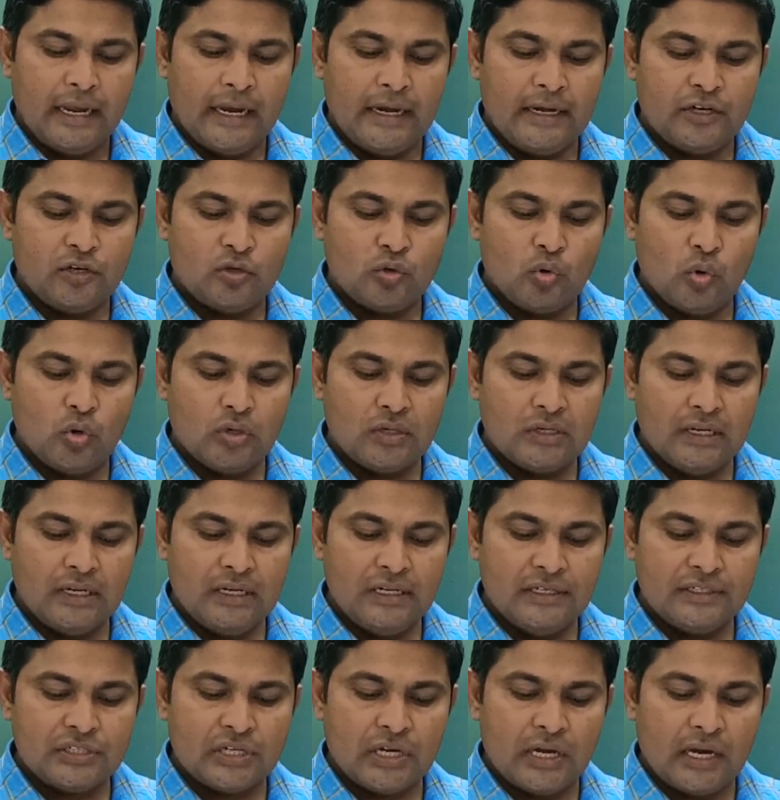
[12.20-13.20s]
a total
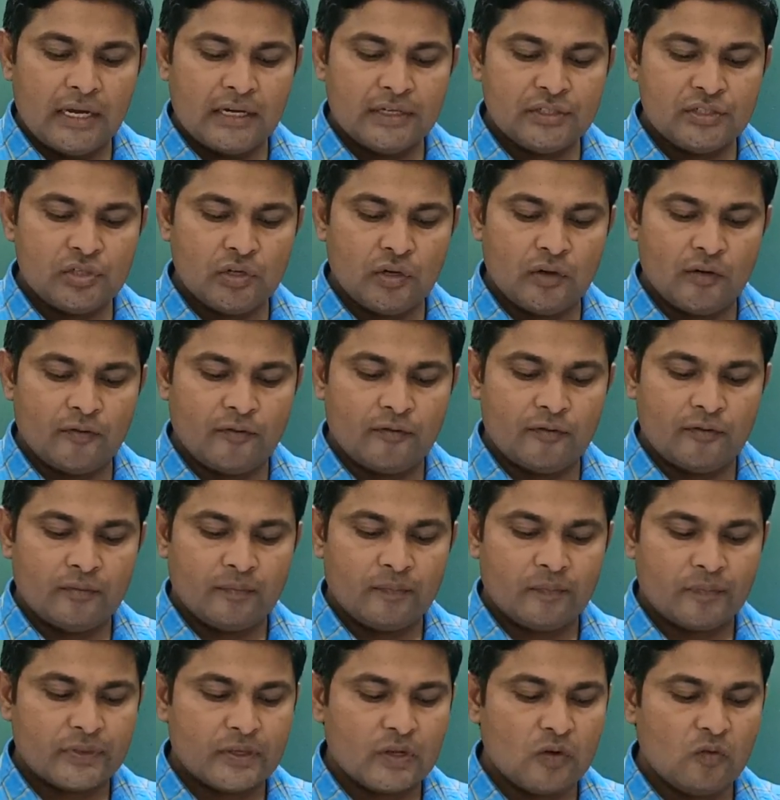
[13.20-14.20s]
charge of
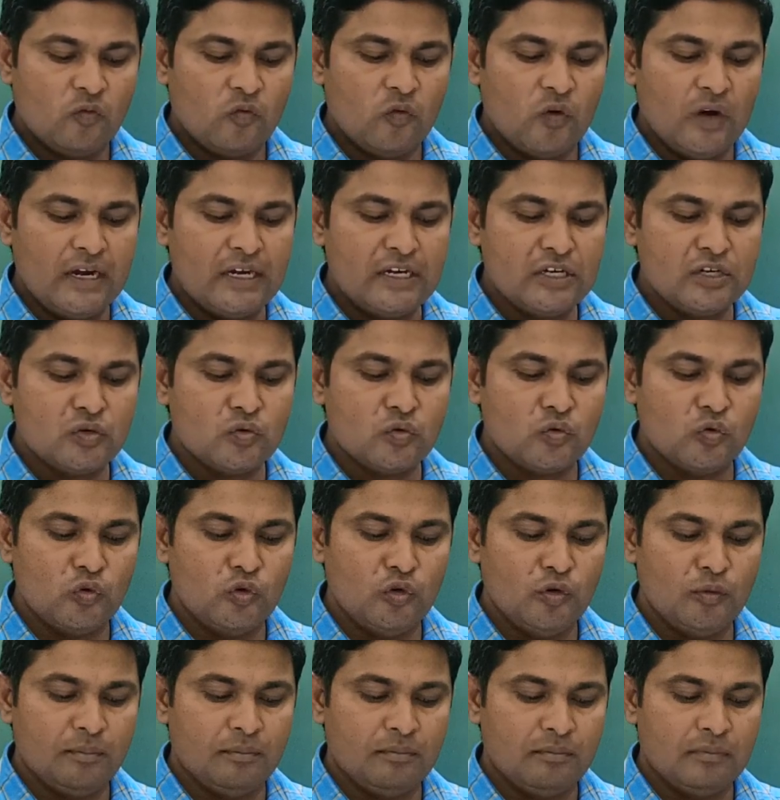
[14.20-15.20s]
1
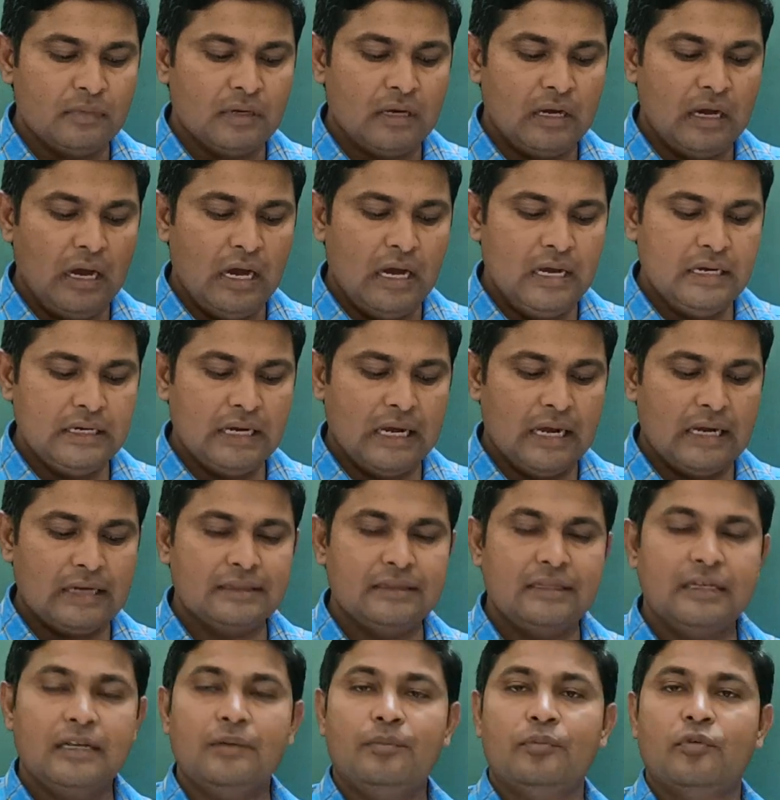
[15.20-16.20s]
coulomb on the
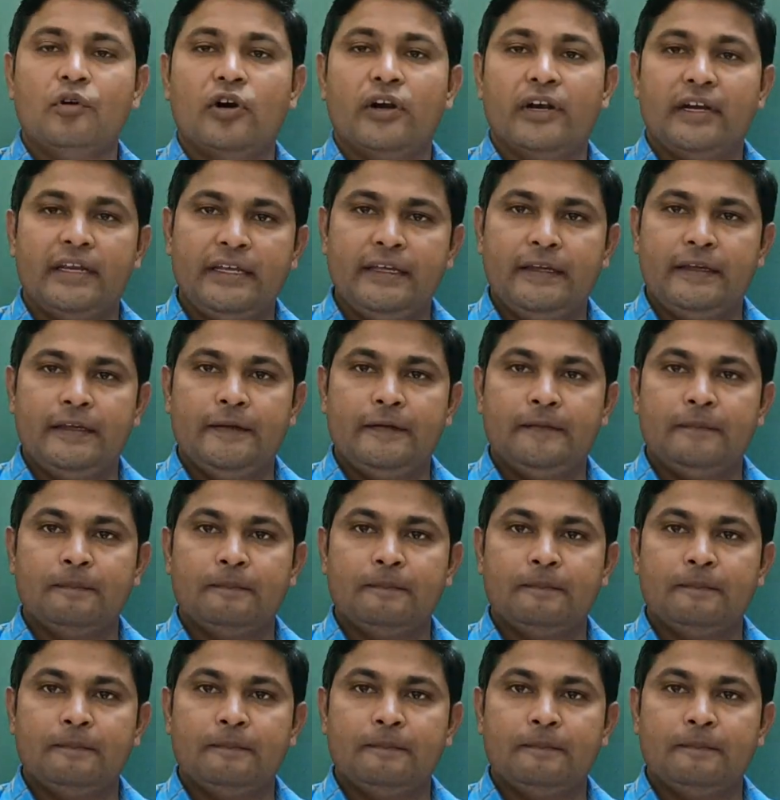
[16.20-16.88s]
other body?